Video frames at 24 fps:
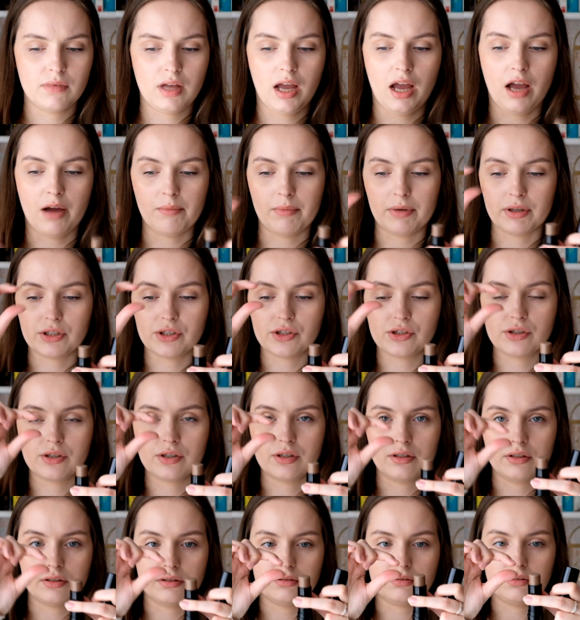how much
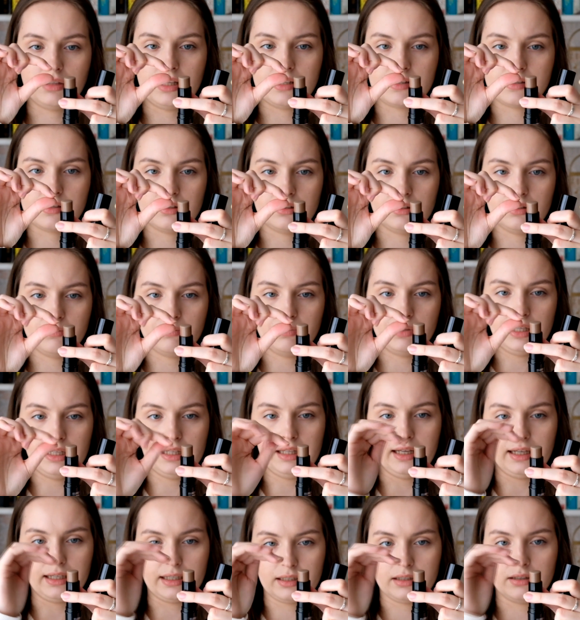that's gonna be
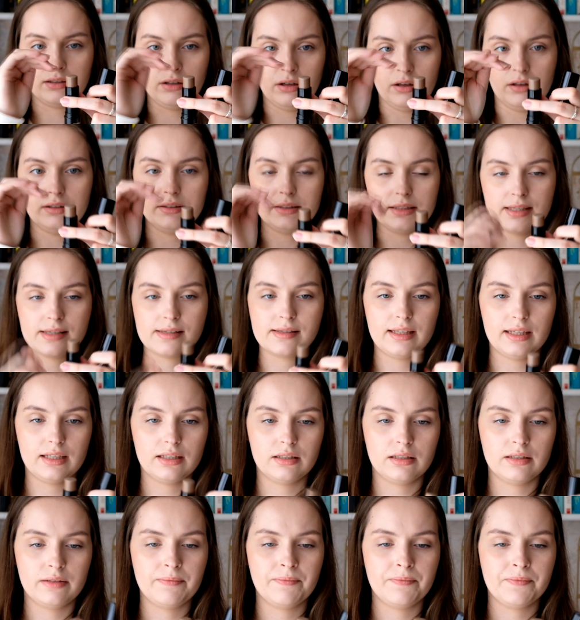like on the stick.